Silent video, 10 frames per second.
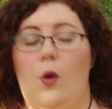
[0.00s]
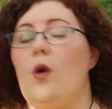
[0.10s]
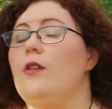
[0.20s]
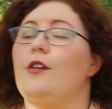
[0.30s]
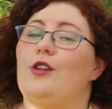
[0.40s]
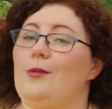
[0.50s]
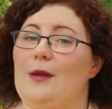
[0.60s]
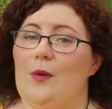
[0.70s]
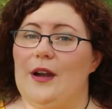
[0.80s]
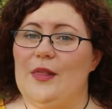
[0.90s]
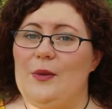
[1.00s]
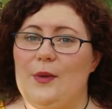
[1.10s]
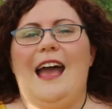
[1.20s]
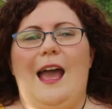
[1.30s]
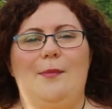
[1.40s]
or there could be one in the
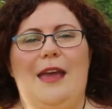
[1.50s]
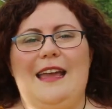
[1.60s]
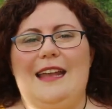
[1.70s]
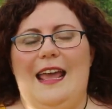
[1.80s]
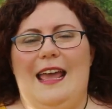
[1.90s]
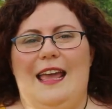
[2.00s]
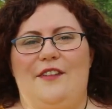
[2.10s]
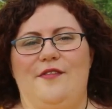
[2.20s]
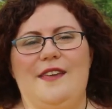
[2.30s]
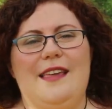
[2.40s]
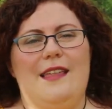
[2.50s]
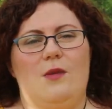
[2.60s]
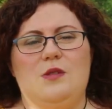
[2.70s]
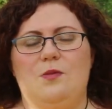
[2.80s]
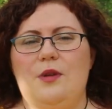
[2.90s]
work. I paid a fee that
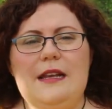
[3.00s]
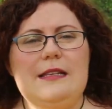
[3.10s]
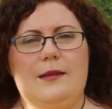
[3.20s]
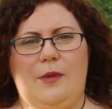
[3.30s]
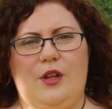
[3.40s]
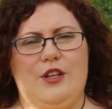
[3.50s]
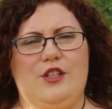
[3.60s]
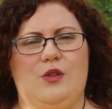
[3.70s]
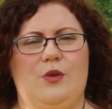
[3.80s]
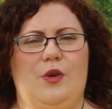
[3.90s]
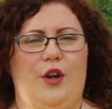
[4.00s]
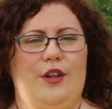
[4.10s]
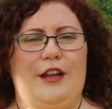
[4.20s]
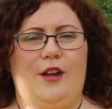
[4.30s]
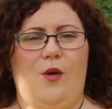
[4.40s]
was pretty similar to
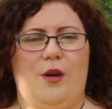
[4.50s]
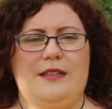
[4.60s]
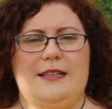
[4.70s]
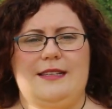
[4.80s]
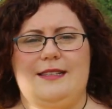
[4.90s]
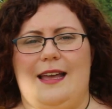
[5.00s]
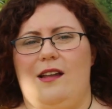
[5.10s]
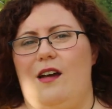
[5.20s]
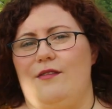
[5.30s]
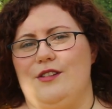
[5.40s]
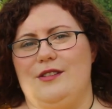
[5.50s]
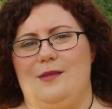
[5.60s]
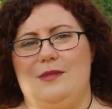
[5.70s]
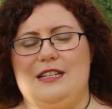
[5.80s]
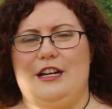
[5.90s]
earlier courses that covers
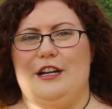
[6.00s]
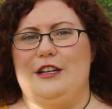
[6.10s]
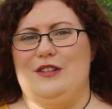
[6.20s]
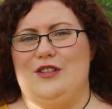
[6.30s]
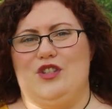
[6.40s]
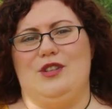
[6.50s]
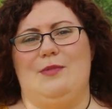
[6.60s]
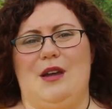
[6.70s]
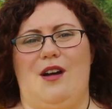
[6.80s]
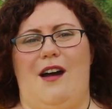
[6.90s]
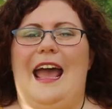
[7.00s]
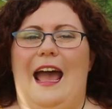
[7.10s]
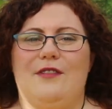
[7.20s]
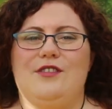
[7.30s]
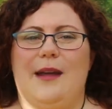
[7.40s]
the materials and shipping costs.
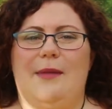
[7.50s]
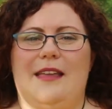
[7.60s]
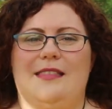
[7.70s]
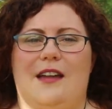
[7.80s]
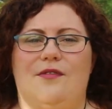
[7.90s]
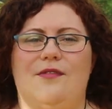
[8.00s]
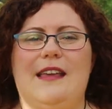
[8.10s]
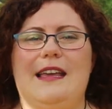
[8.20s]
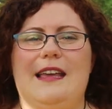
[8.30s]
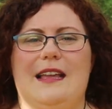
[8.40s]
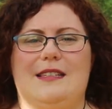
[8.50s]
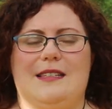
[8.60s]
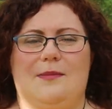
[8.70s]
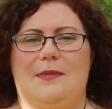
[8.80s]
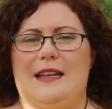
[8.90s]
After I paid that fee and
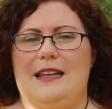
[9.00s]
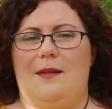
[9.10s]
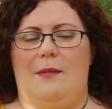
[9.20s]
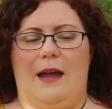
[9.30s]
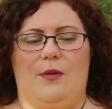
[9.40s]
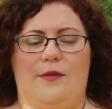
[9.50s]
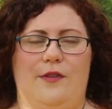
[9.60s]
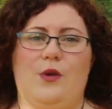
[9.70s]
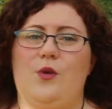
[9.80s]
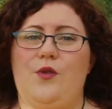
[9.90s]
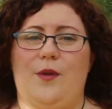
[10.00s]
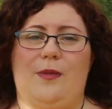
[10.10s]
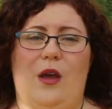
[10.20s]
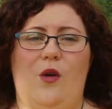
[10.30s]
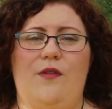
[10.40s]
submitted my review from
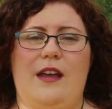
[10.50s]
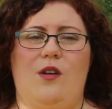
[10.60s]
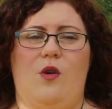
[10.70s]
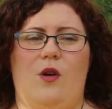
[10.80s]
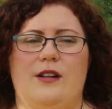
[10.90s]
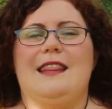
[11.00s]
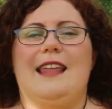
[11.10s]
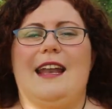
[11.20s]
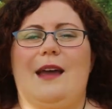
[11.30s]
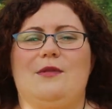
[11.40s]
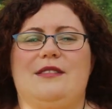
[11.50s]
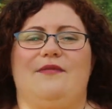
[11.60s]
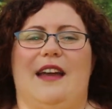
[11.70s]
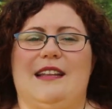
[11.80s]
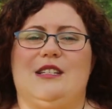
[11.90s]
the Ovate course, then I was
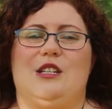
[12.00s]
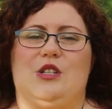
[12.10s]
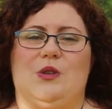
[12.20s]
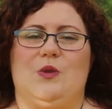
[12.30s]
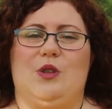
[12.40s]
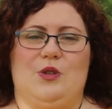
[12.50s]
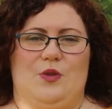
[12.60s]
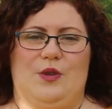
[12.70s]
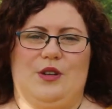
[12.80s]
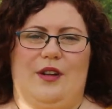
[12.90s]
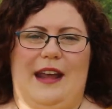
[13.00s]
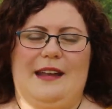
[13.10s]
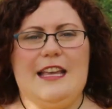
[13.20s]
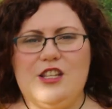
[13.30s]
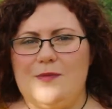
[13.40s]
invited to do the Druid grade.
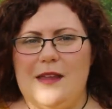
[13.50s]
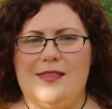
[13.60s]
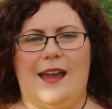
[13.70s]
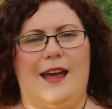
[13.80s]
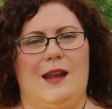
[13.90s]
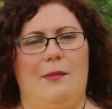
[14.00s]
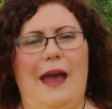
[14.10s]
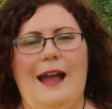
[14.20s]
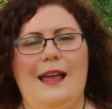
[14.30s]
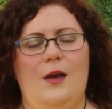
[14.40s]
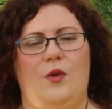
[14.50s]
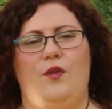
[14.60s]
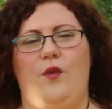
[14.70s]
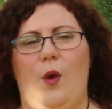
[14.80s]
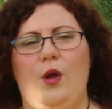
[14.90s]
Each month I got a packet with
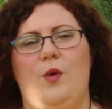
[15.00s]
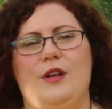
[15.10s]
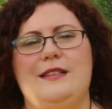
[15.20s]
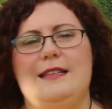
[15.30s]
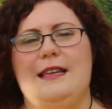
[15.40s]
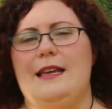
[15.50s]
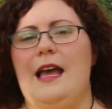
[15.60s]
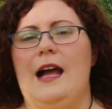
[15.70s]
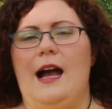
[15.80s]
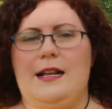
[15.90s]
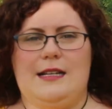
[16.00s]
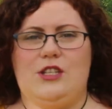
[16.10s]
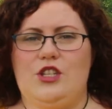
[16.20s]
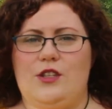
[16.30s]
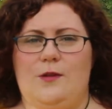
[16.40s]
four gwersi, a
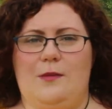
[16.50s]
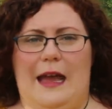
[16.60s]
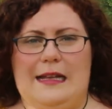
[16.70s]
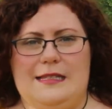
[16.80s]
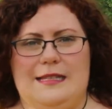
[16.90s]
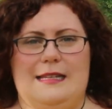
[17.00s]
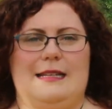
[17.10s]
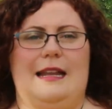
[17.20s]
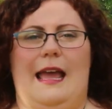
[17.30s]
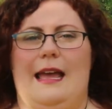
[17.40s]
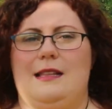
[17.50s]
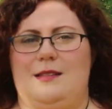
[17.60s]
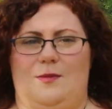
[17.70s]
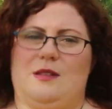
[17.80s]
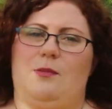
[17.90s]
Touchstone magazine, and
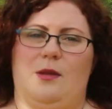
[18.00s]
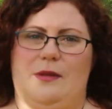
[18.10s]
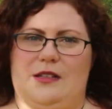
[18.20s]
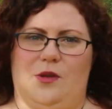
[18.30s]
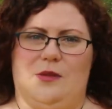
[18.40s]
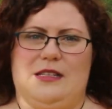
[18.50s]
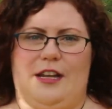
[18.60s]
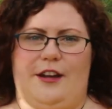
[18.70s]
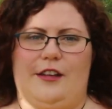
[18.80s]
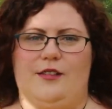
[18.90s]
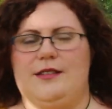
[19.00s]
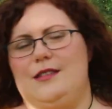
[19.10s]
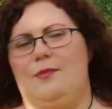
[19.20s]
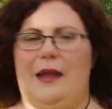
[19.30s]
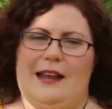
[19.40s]
some supplemental materials
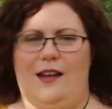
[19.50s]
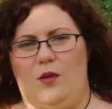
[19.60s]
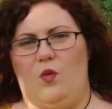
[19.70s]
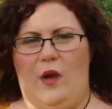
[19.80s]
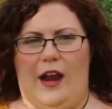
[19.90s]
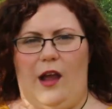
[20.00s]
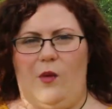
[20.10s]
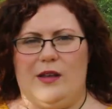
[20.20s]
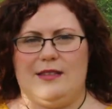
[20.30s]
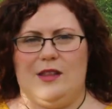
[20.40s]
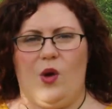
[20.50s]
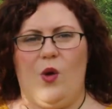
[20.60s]
depending on where I was in the